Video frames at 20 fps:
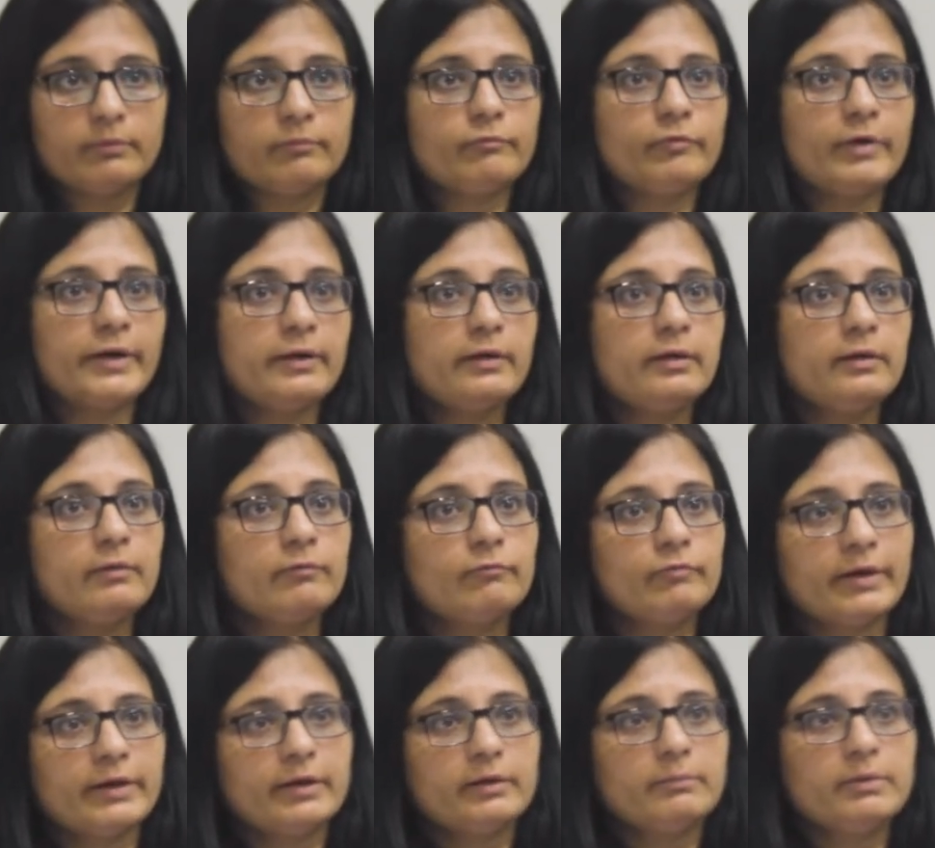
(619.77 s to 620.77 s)

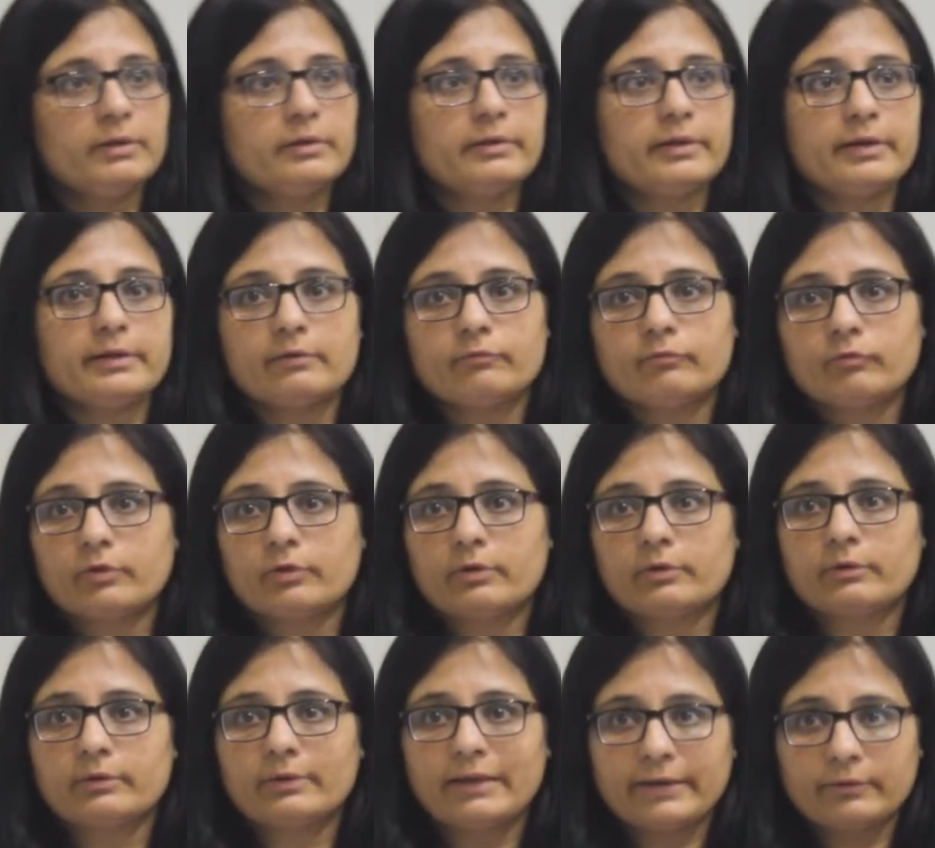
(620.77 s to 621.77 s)
find me the data
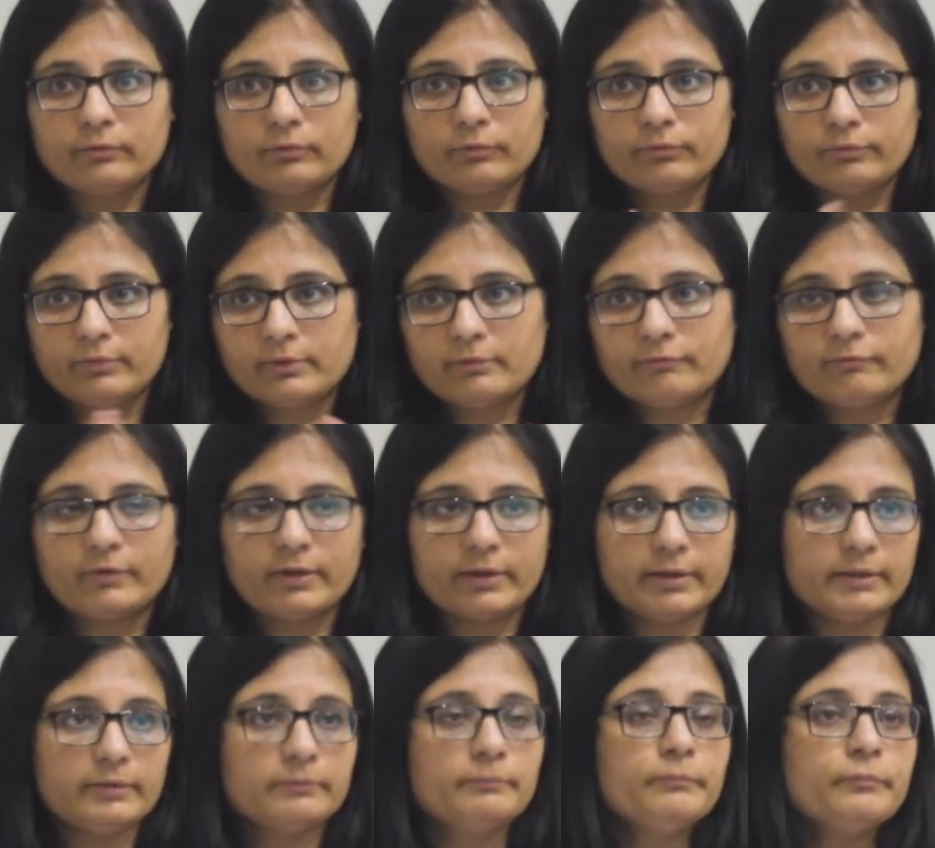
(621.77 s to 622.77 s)
for lactose in the
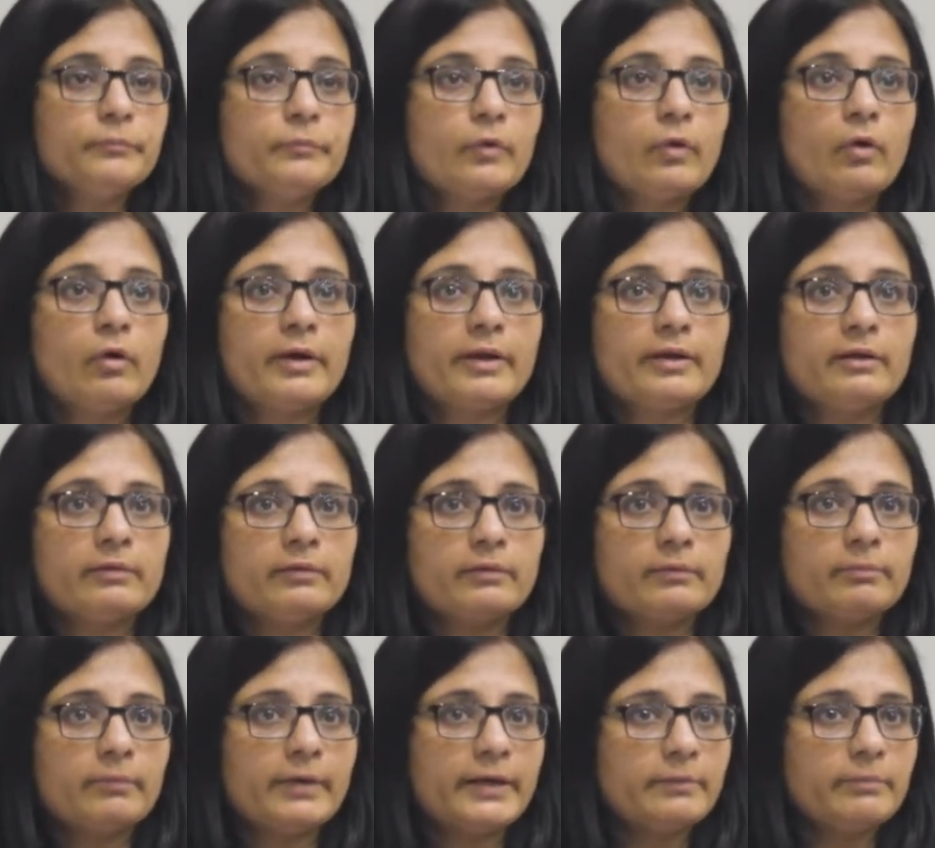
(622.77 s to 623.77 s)
file, or another
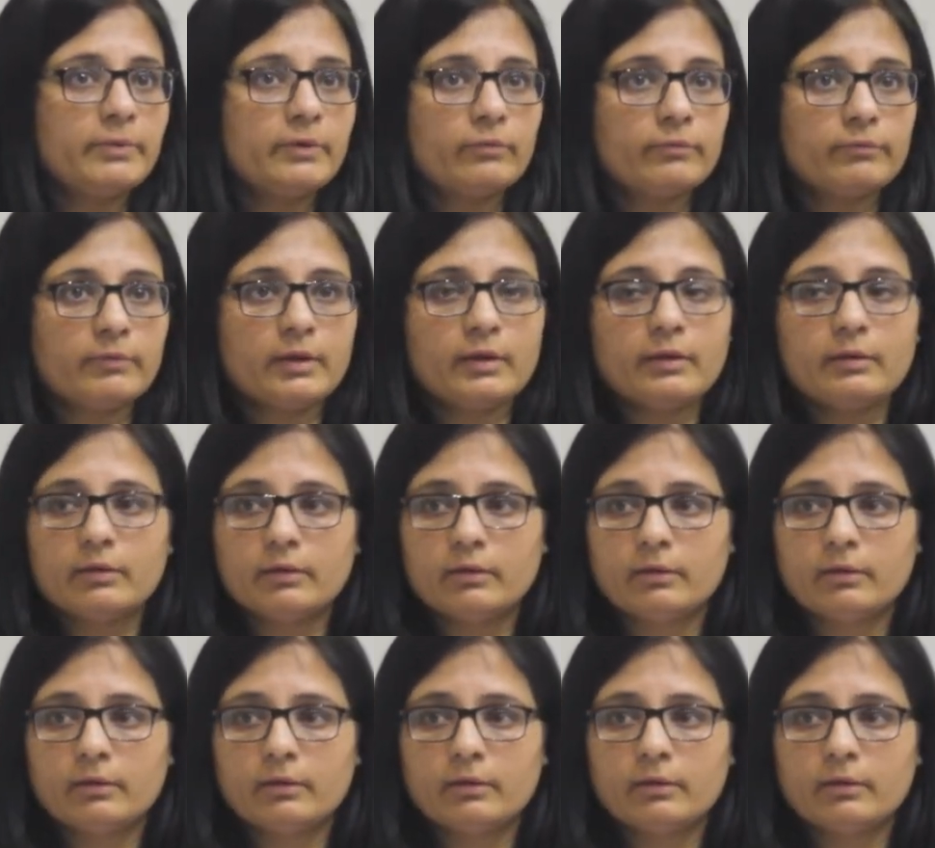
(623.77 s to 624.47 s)
might be using